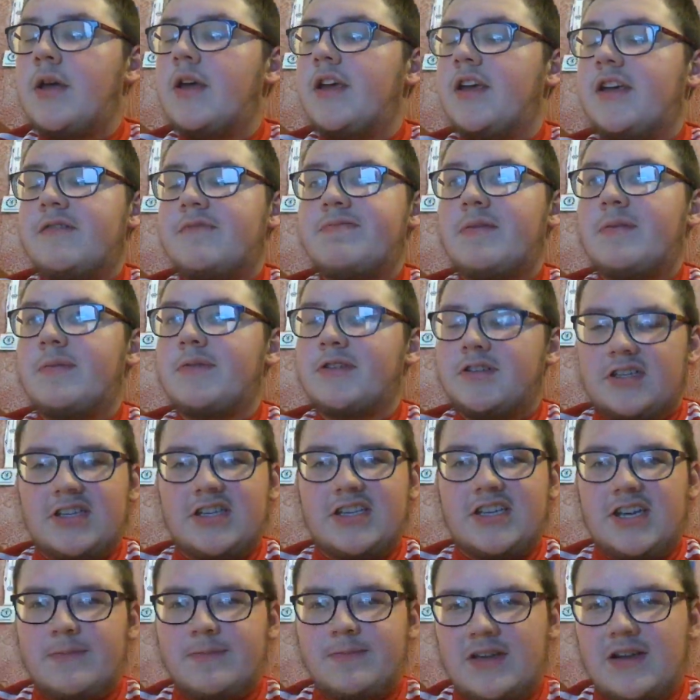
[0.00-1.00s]
He's probably going to
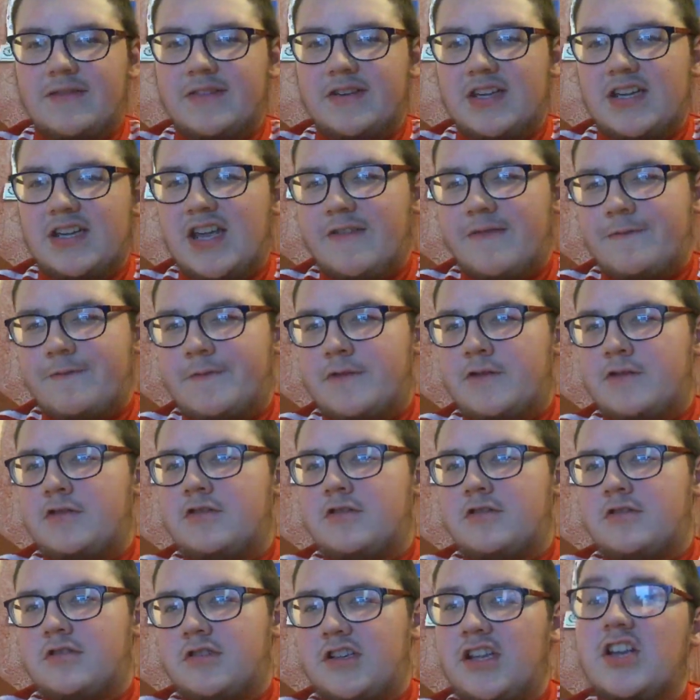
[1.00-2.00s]
keep David De Gea
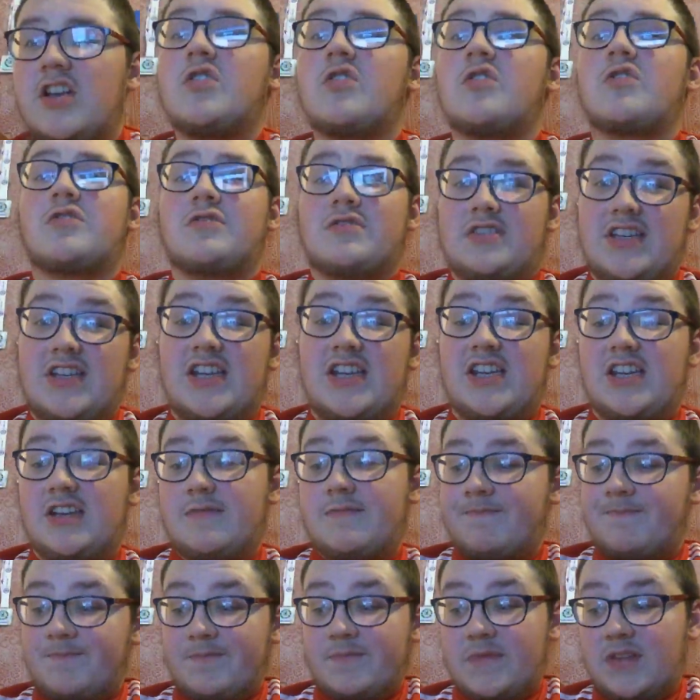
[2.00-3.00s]
for the
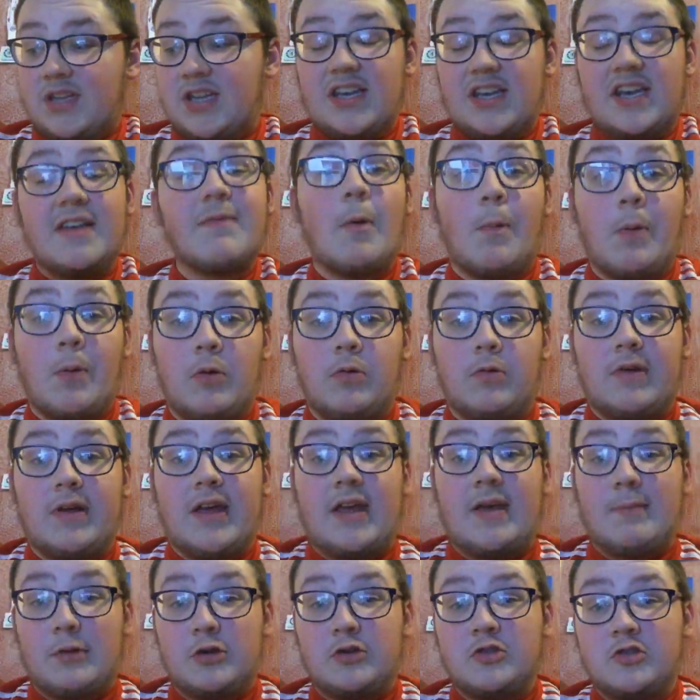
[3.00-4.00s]
Liverpool
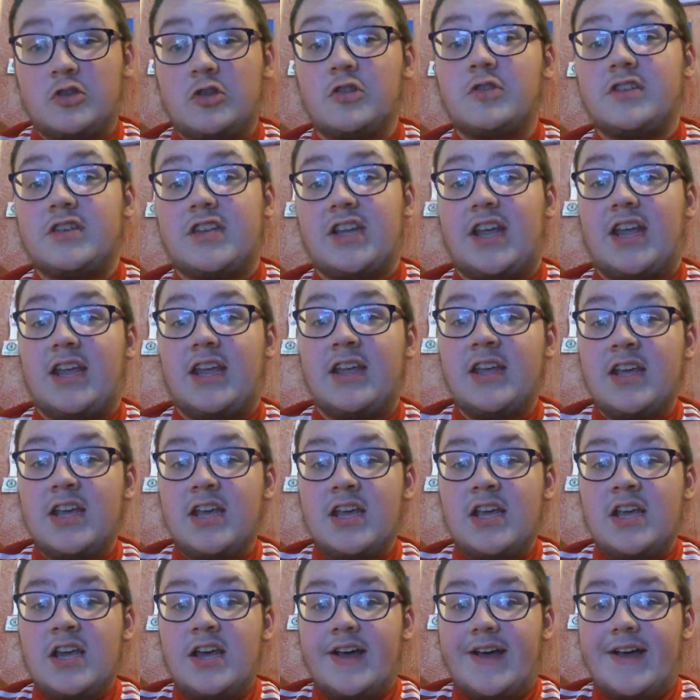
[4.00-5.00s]
game on Sunday.
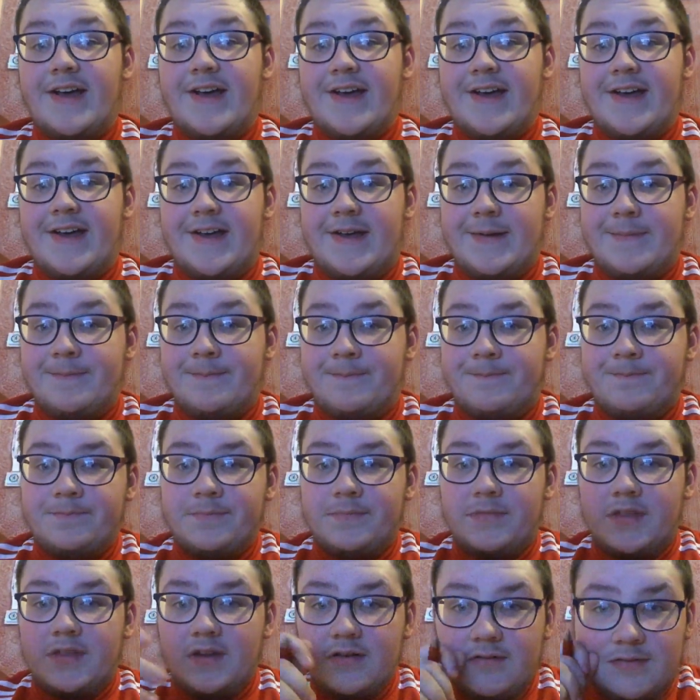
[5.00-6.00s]
But then
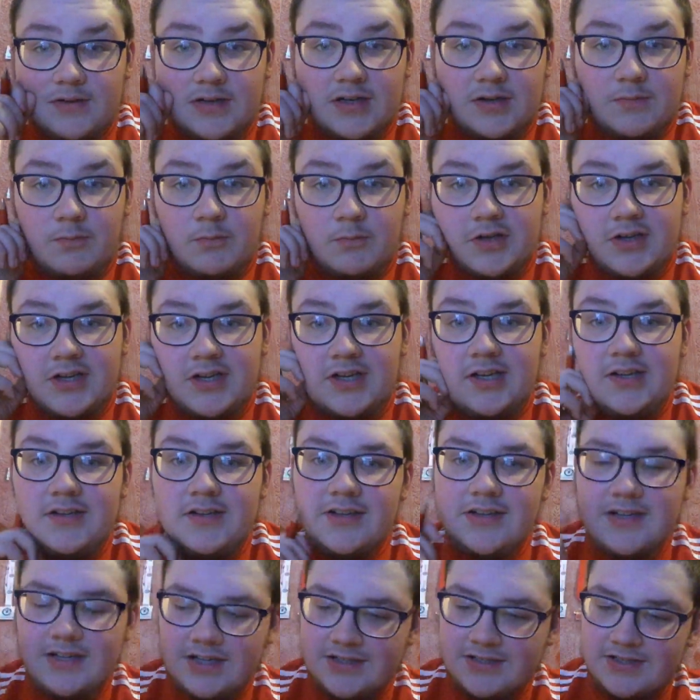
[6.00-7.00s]

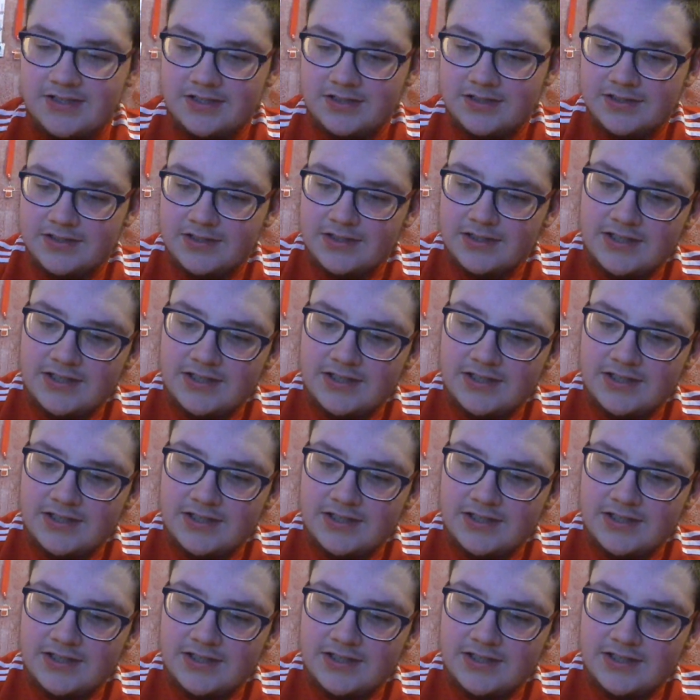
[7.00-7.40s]
1-0.